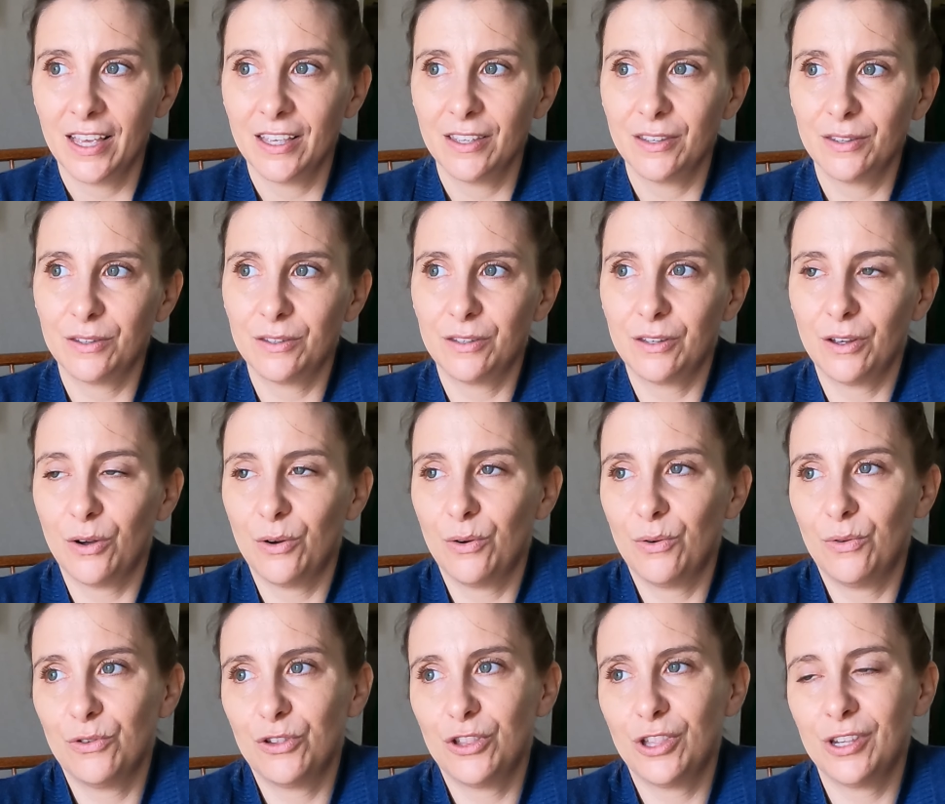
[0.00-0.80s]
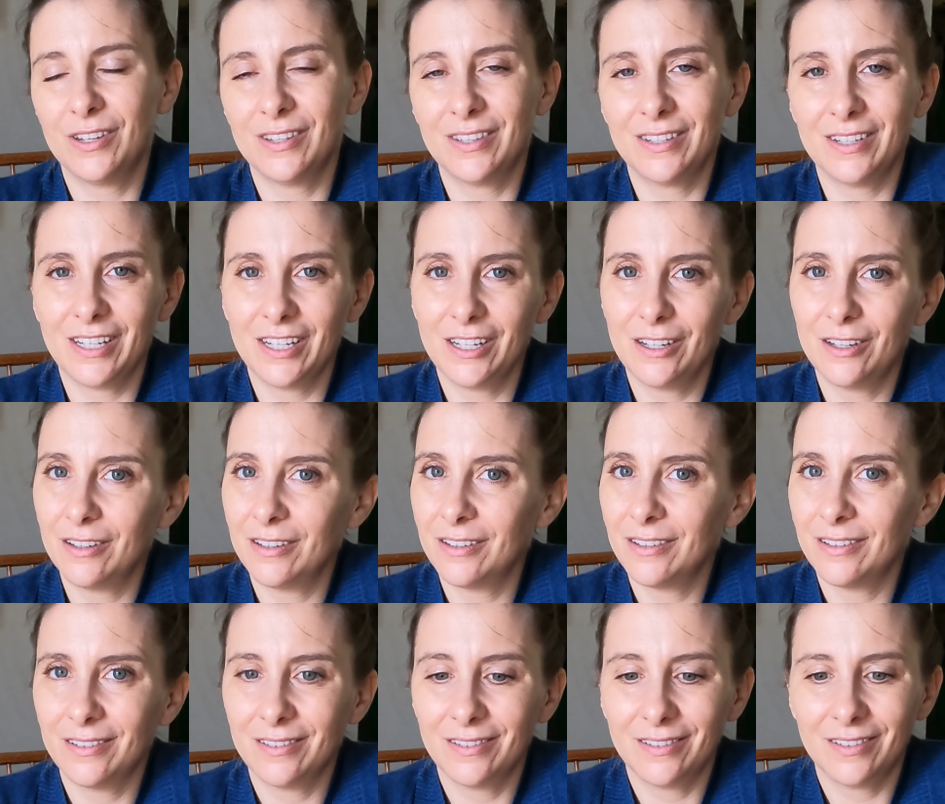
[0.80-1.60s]
So she doesn't need
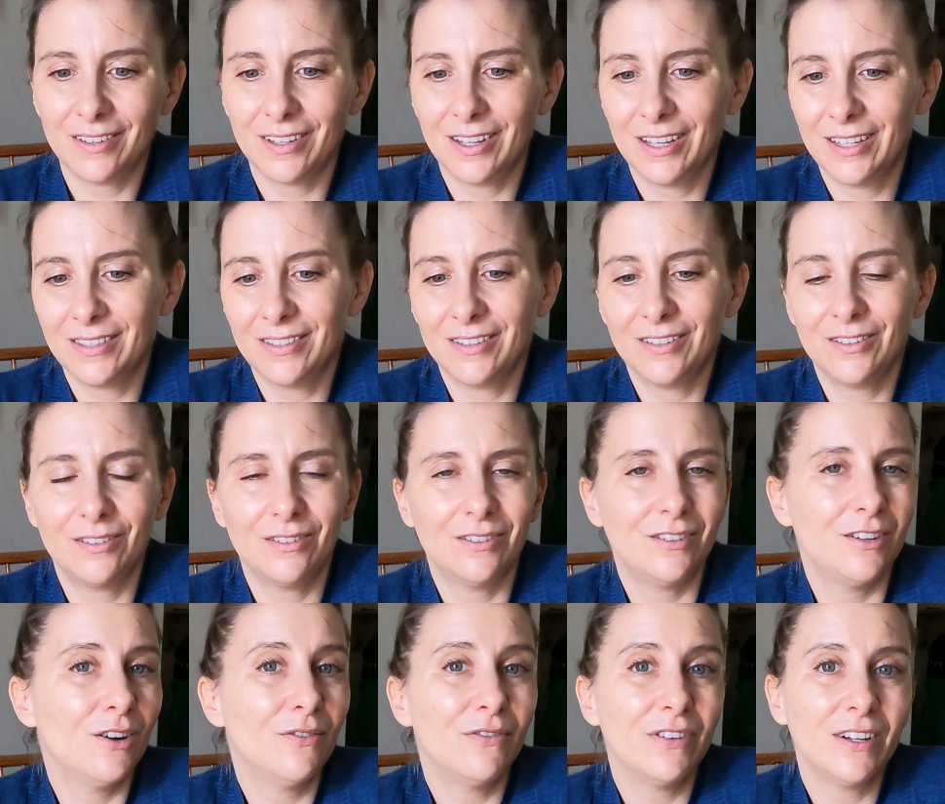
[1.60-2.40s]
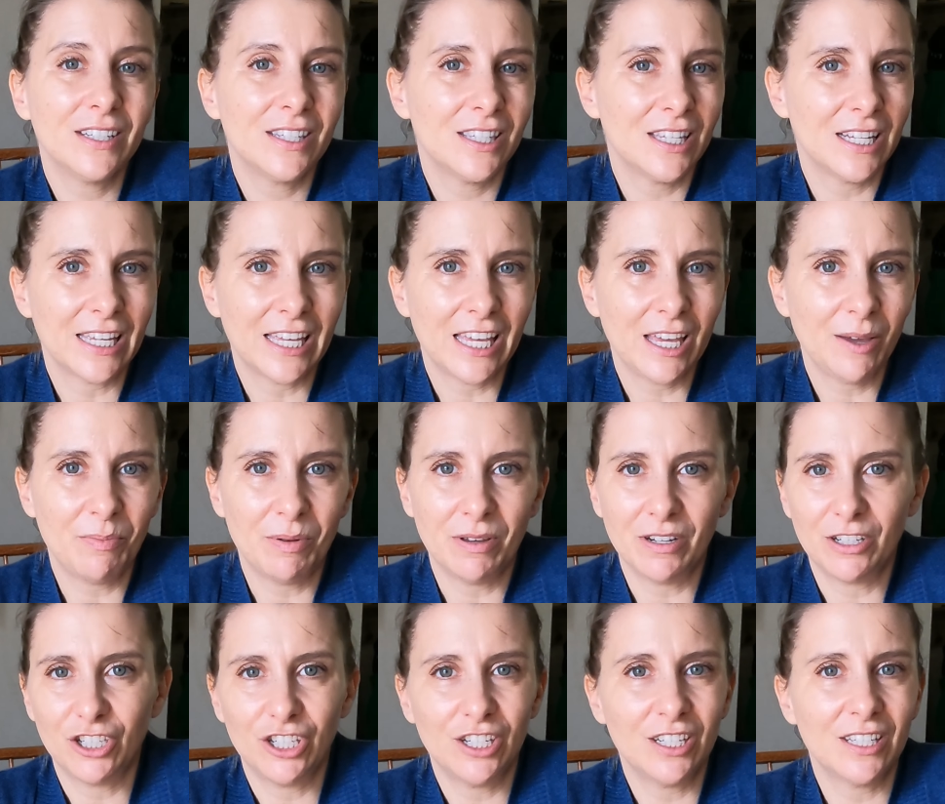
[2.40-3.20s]
to, it's no reason to keep
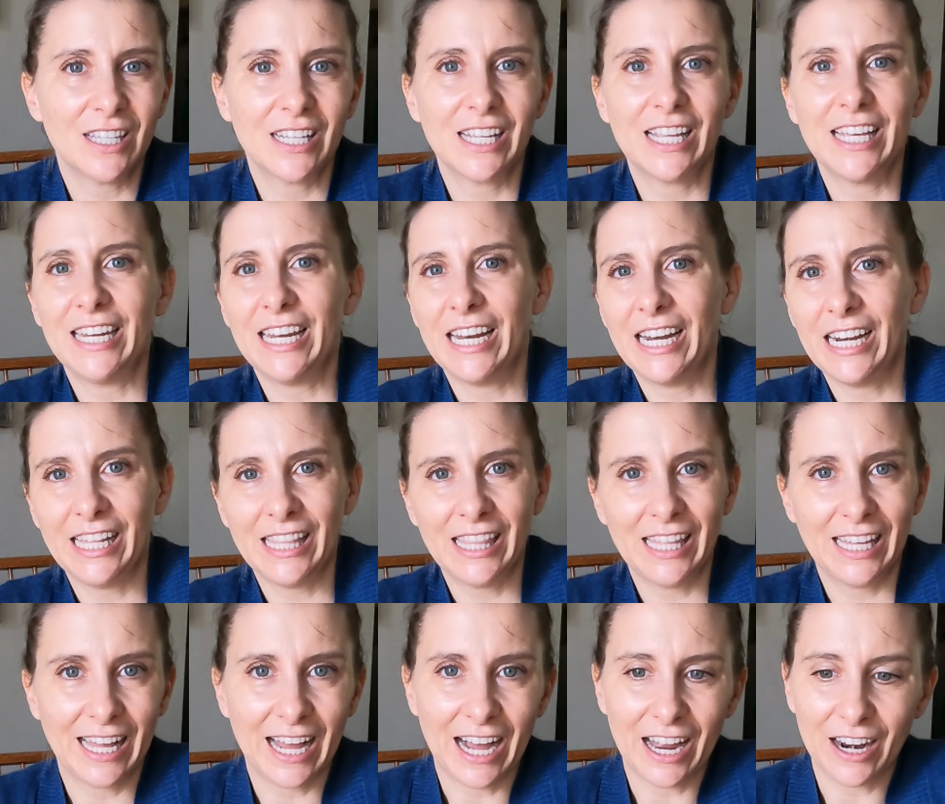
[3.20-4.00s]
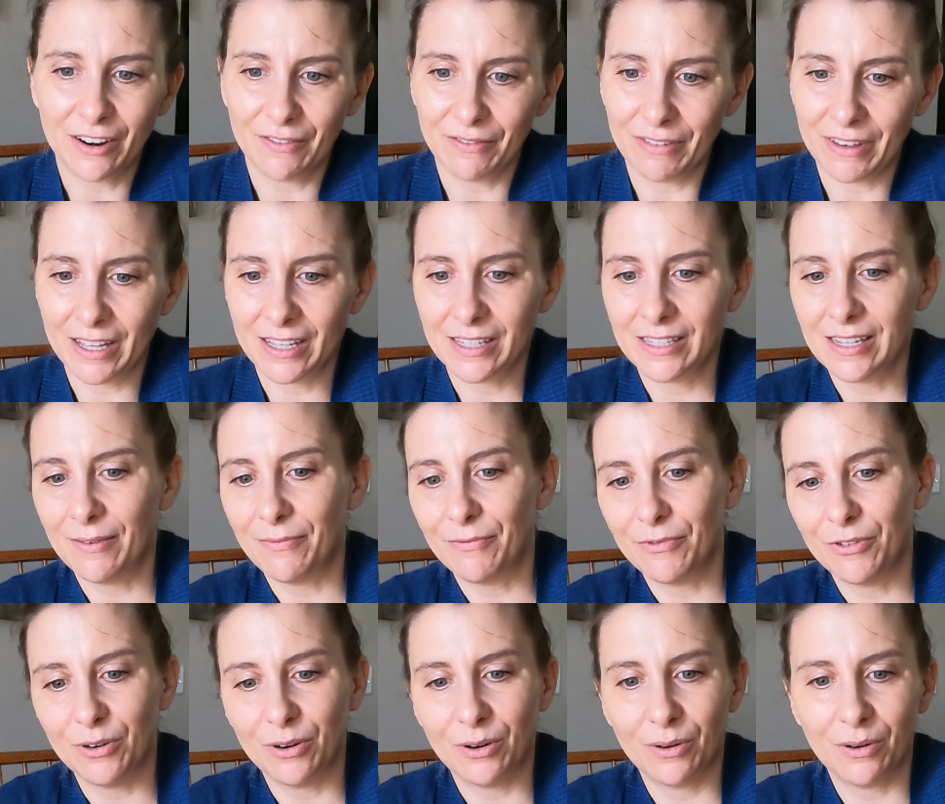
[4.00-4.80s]
it. She doesn't get anything out of it
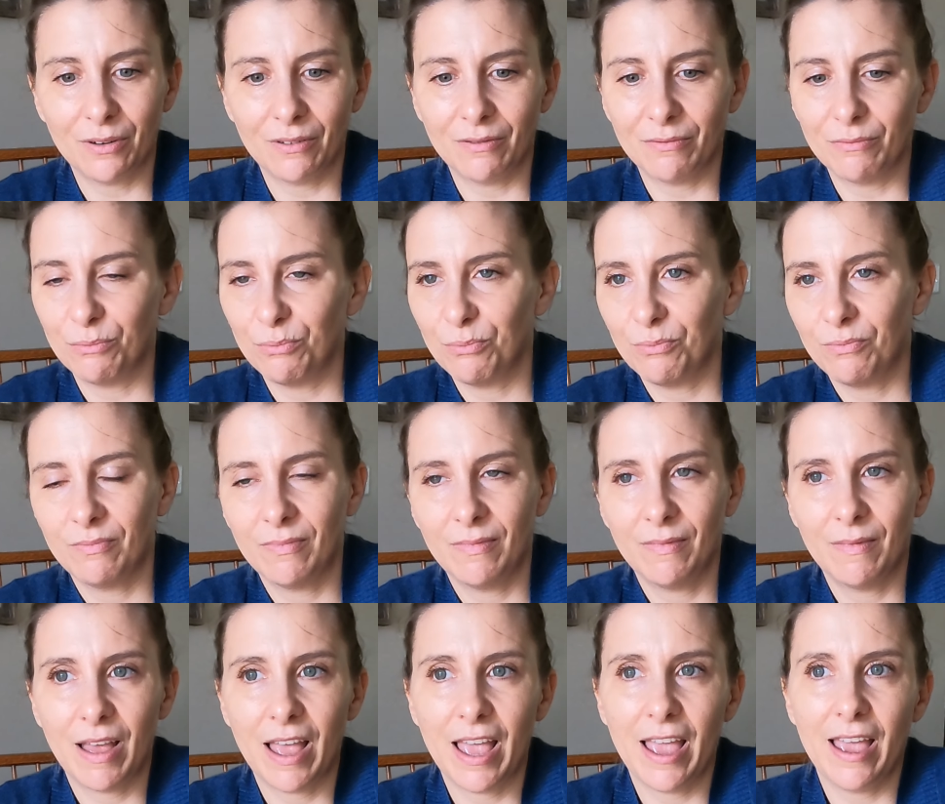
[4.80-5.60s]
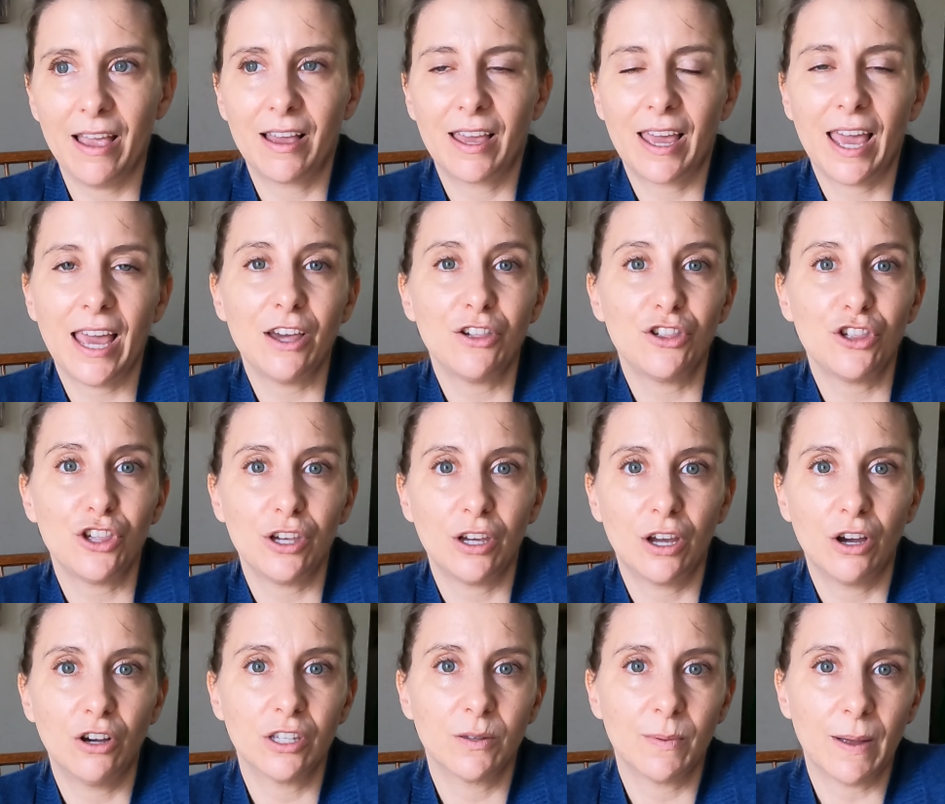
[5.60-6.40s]
except for in case
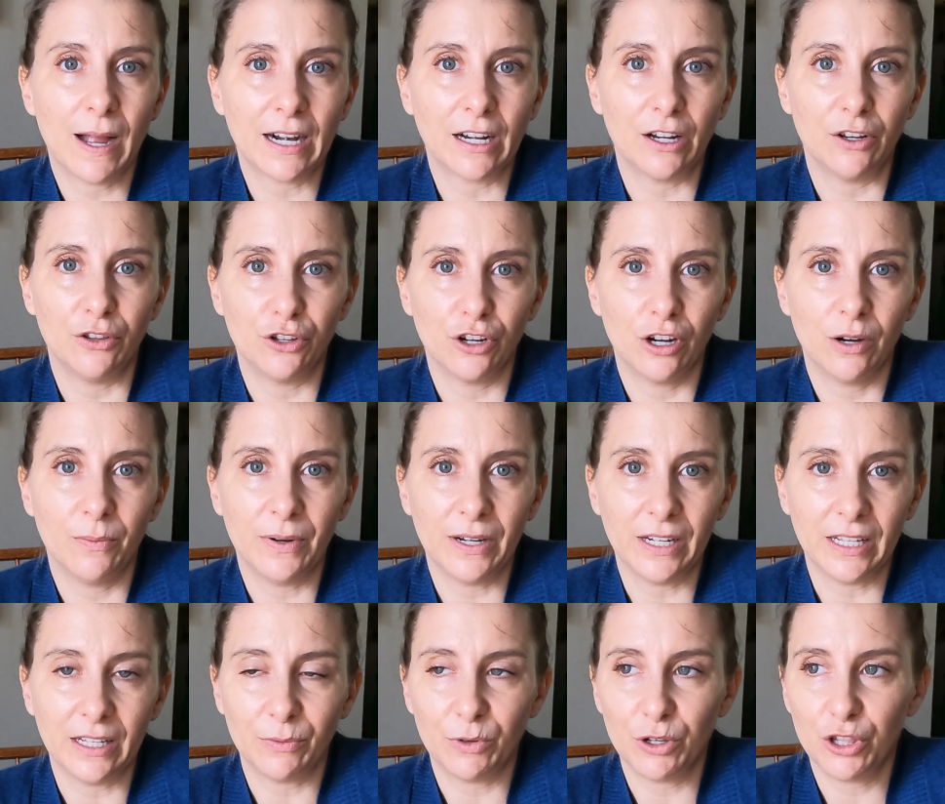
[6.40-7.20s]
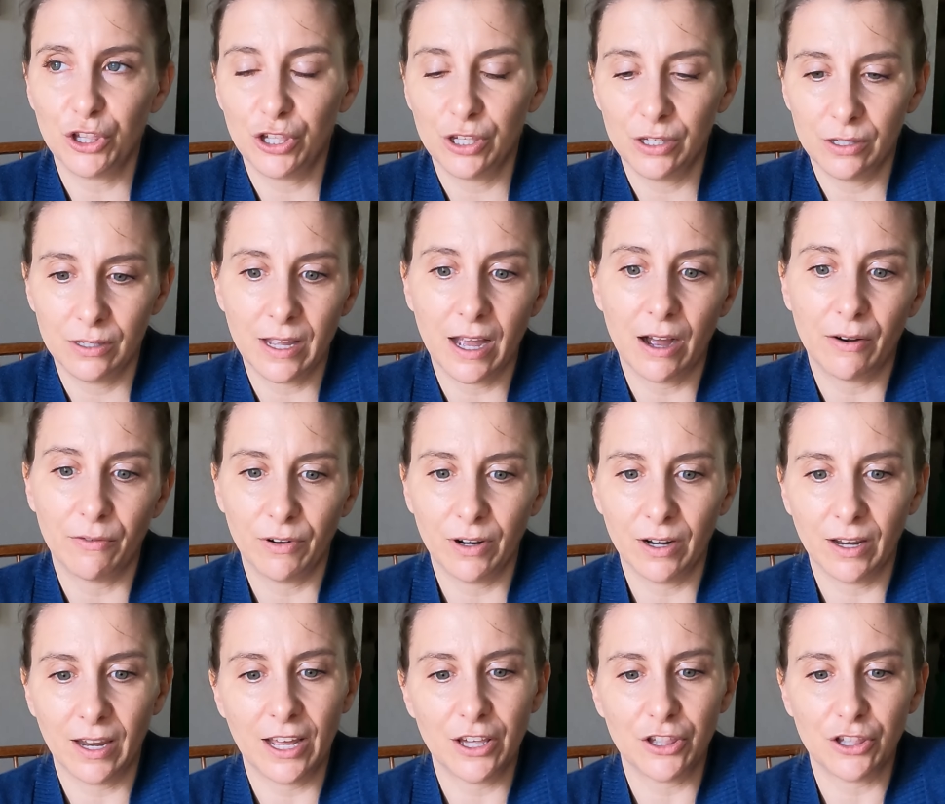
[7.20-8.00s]
she goes back to Germany, which she's now
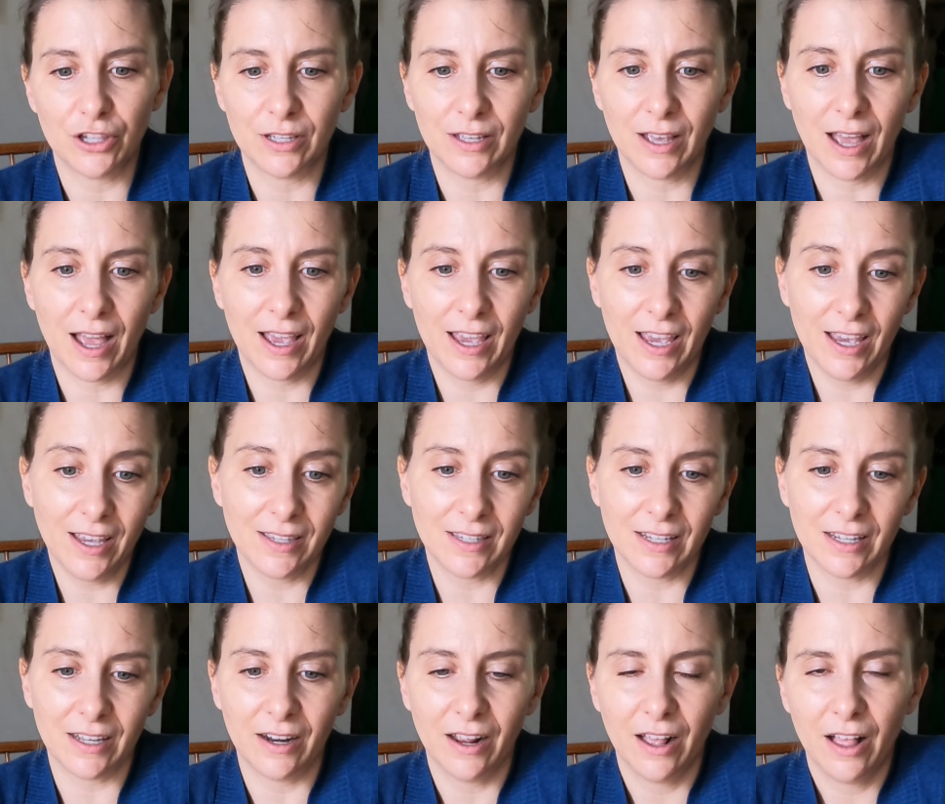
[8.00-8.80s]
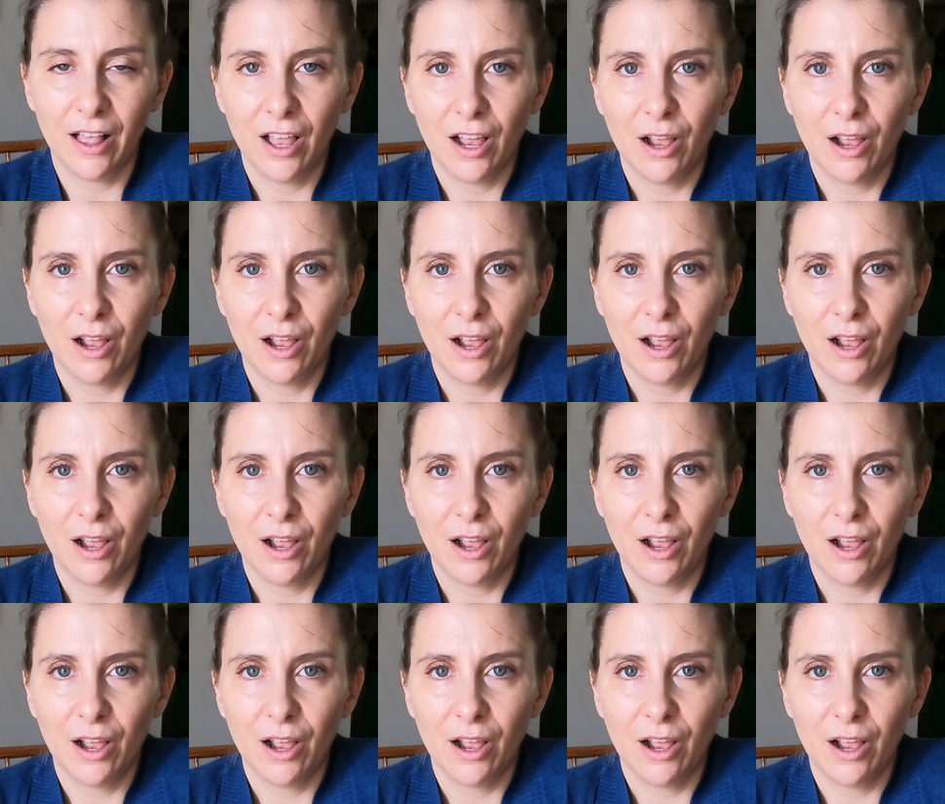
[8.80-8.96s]
realized she isn't.